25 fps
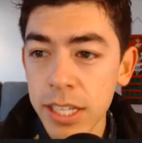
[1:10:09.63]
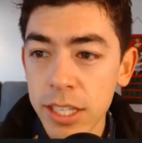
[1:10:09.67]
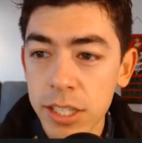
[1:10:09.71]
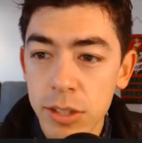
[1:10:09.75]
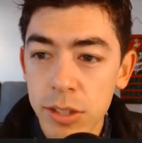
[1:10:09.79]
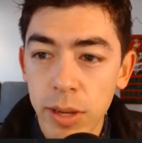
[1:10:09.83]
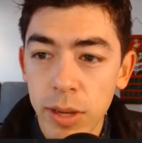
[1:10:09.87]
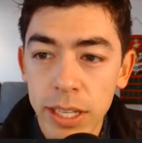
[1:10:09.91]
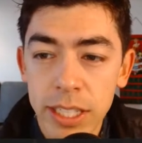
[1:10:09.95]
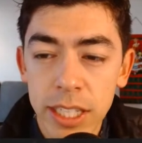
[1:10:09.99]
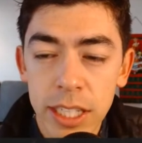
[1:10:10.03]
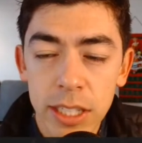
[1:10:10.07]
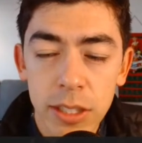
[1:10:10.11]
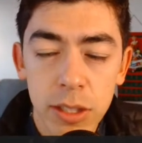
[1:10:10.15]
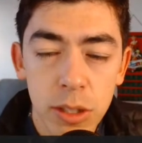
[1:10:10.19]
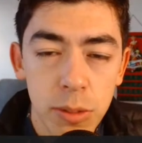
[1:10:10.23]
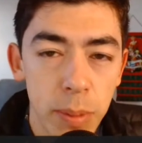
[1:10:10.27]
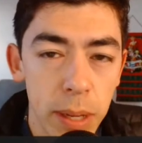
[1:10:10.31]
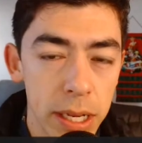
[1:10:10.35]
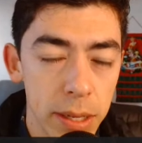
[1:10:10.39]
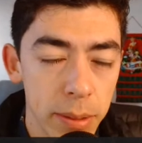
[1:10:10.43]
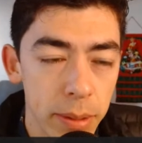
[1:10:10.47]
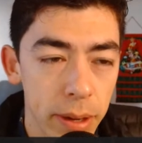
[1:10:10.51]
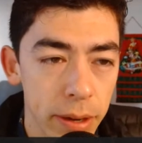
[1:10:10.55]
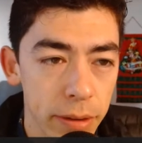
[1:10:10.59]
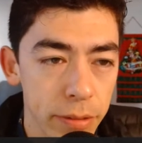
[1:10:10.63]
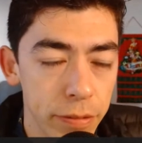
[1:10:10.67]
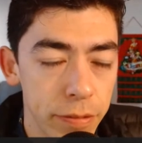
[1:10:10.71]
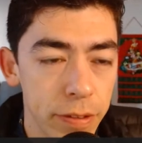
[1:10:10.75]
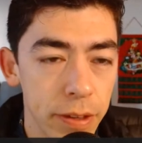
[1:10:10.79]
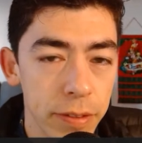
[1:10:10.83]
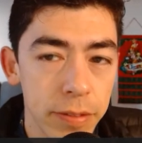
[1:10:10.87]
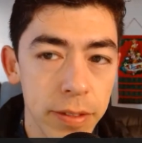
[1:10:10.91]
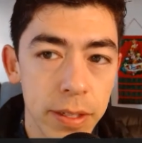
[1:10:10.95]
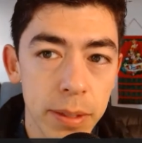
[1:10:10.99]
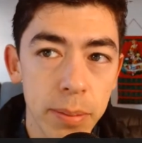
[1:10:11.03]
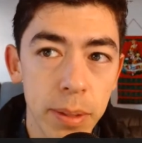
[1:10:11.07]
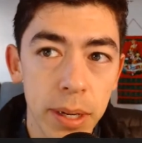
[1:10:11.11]
So I did spend about
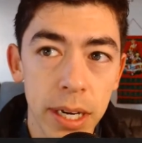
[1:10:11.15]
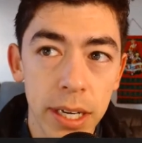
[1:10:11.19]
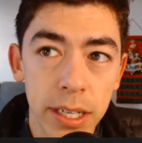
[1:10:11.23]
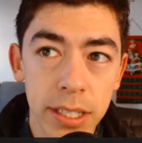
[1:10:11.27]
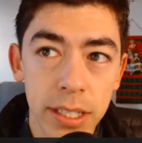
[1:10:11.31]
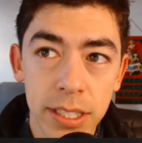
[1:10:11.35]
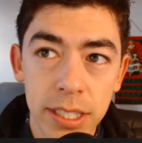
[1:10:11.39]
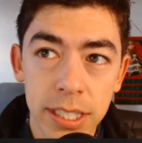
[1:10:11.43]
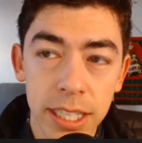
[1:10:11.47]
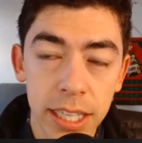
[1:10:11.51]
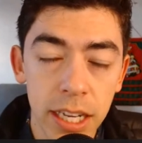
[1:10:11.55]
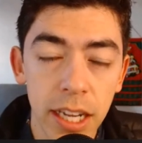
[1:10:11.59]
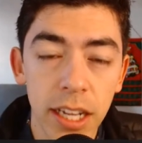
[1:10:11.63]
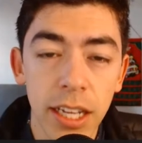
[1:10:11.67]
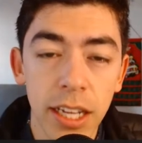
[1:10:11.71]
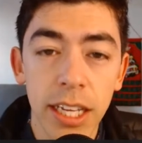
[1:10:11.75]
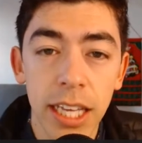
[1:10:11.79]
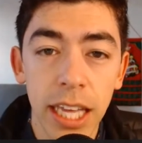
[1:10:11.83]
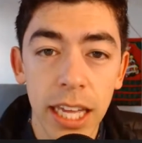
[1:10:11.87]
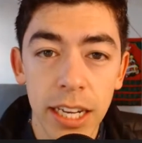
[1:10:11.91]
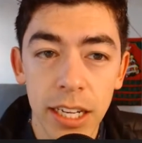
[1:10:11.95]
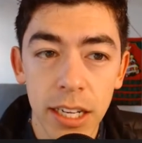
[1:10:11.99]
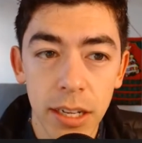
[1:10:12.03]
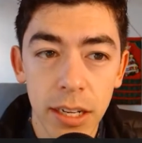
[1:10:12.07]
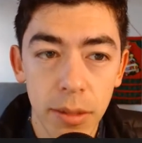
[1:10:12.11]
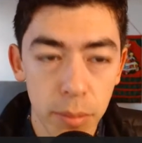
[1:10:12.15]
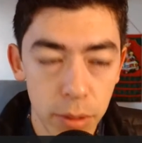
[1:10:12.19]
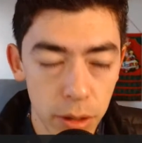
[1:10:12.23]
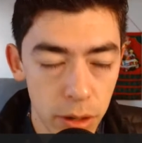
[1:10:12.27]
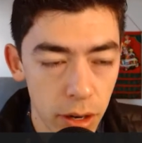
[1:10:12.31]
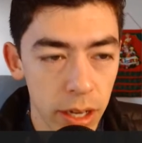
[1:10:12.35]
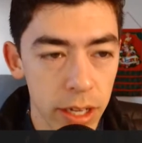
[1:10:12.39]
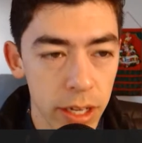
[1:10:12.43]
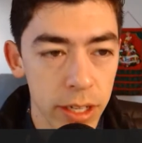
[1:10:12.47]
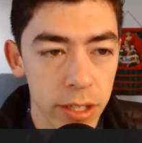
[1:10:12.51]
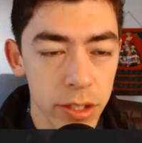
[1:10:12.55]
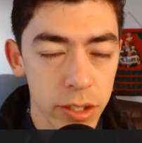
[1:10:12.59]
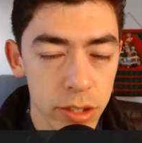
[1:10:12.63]
50 bucks to get ungated in
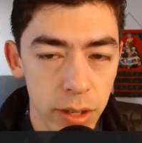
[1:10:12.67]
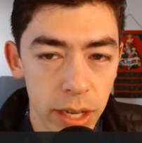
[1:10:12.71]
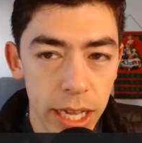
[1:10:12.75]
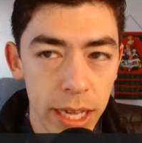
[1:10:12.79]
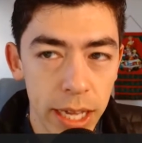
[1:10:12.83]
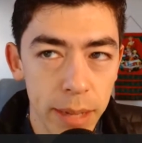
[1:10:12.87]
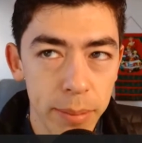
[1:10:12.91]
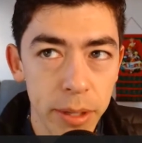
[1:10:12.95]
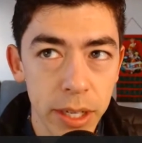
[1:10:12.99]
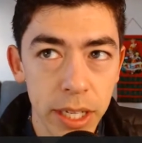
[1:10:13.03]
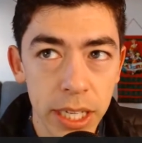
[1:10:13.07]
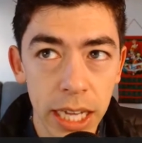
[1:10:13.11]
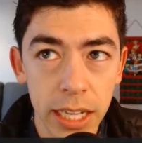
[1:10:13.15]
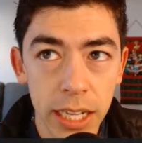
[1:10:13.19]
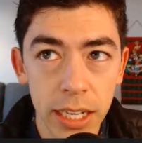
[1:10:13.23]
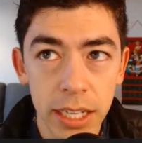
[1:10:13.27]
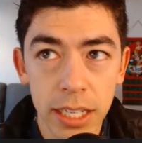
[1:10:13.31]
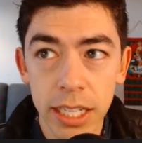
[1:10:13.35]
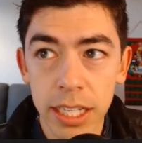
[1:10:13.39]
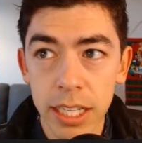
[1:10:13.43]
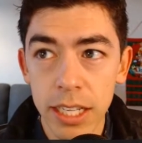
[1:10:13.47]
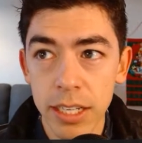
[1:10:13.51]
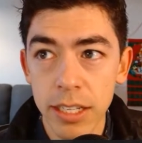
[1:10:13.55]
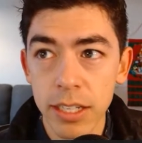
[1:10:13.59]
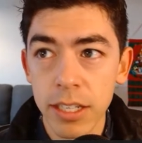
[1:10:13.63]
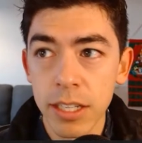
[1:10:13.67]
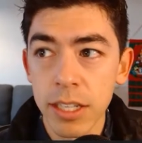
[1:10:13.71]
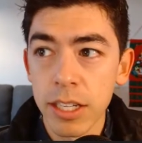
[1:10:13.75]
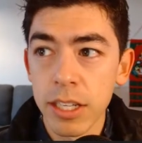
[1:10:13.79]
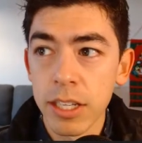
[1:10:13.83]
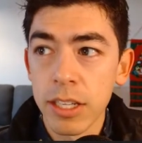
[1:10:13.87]
McGraw Hill. So I am ungated in